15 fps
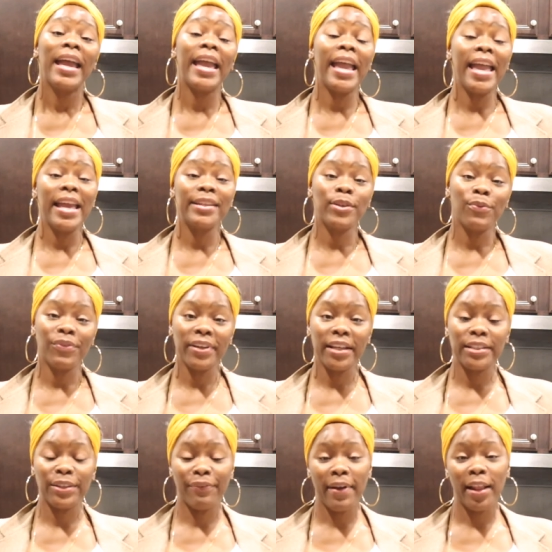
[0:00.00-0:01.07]
And don't
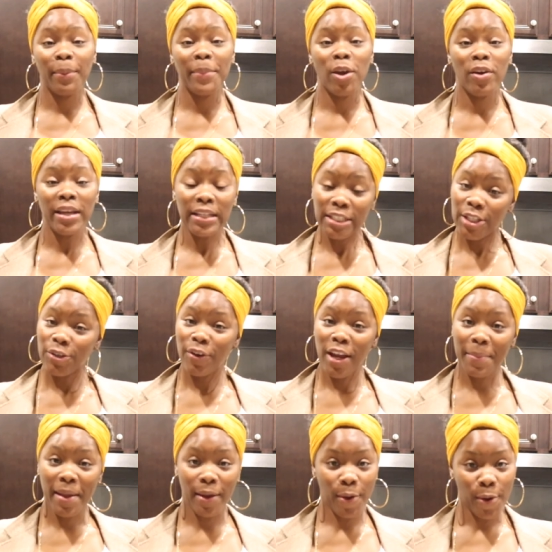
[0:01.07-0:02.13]
forget to follow me on
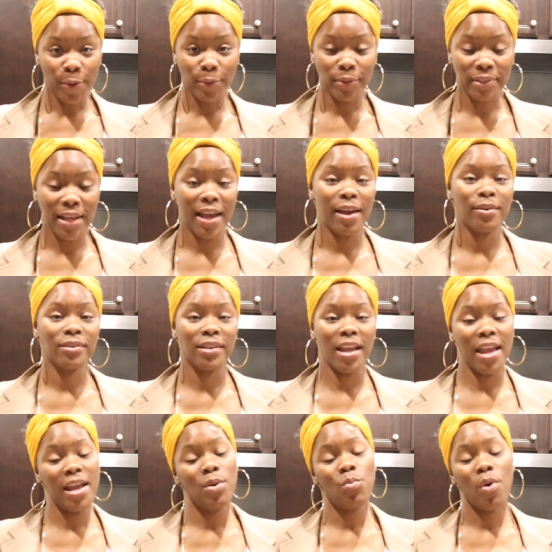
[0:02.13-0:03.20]
Instagram at Coco Styles
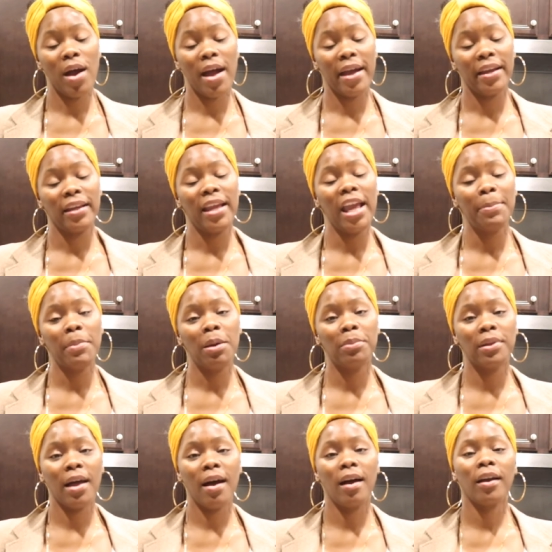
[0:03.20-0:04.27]
NY and my
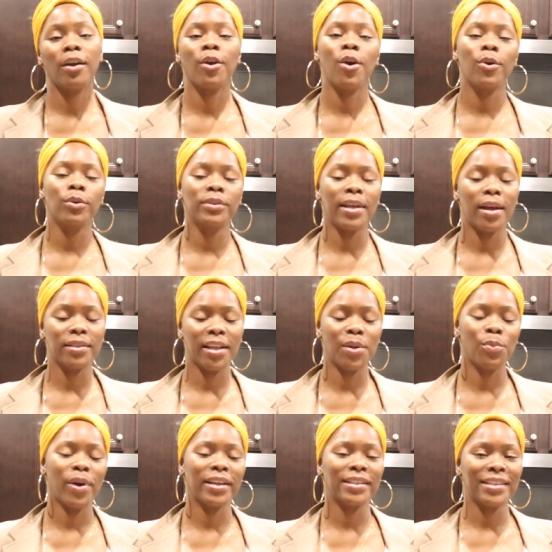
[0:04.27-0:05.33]
blog Coco Styles
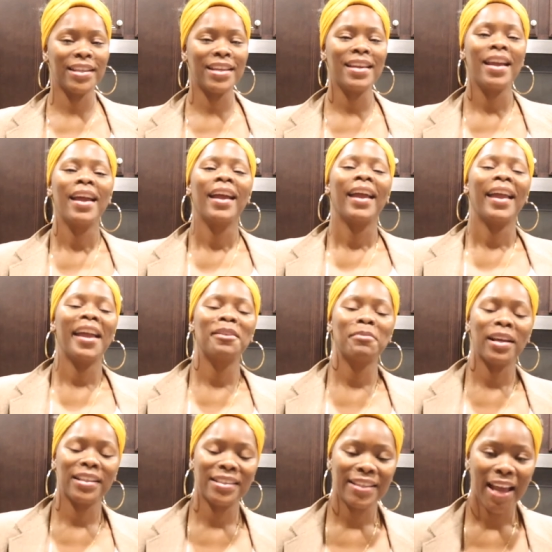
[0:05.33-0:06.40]
NYC and
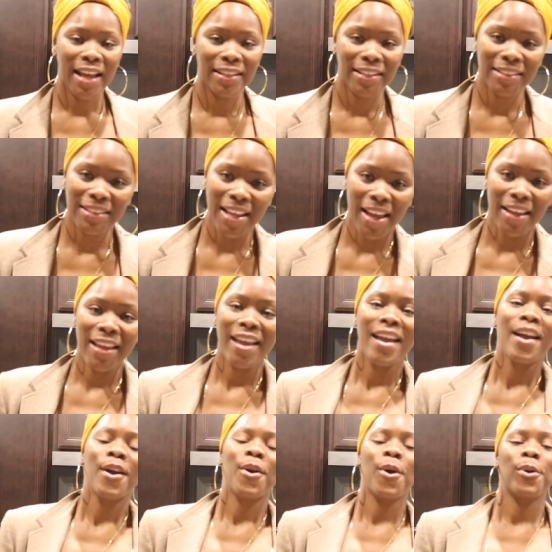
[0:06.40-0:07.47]
my styling site
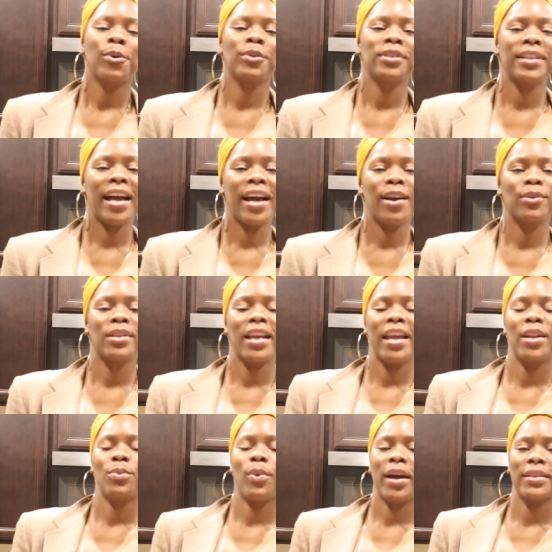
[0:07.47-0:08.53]

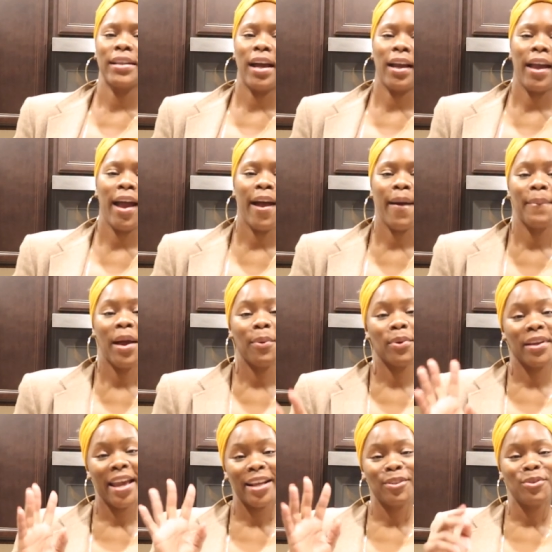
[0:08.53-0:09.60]
CocoStylesNY.com. I will
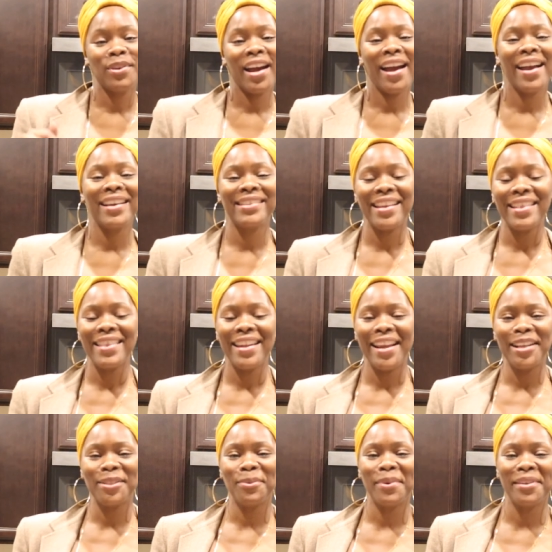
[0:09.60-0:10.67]
catch you guys in the
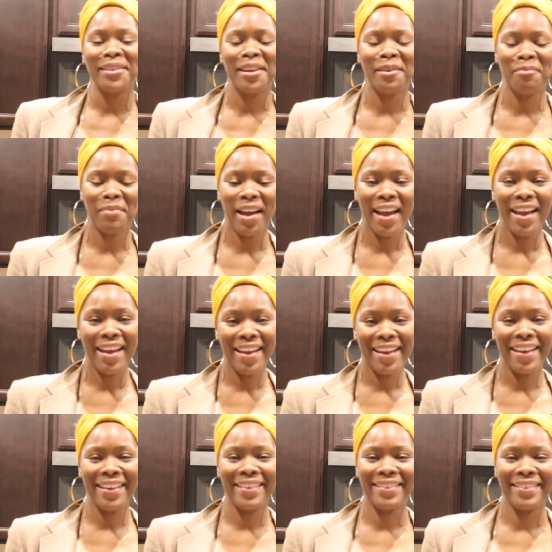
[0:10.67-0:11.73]
next one.
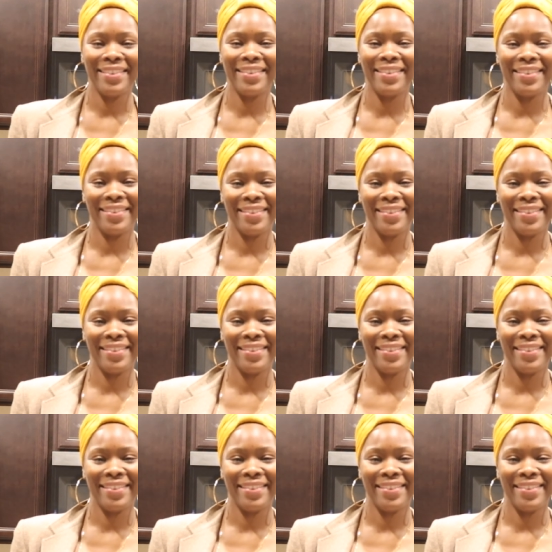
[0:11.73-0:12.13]
Bye.